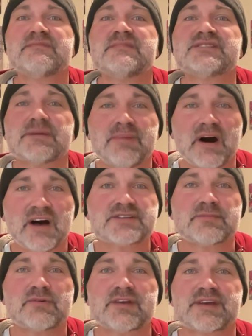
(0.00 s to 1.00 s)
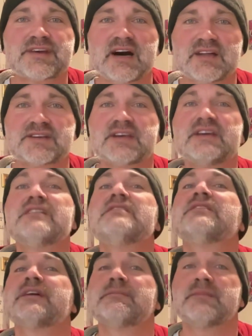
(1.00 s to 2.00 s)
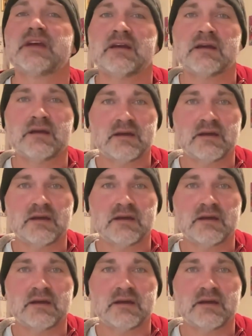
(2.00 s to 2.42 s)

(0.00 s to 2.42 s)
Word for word: is it possible that God's healing me?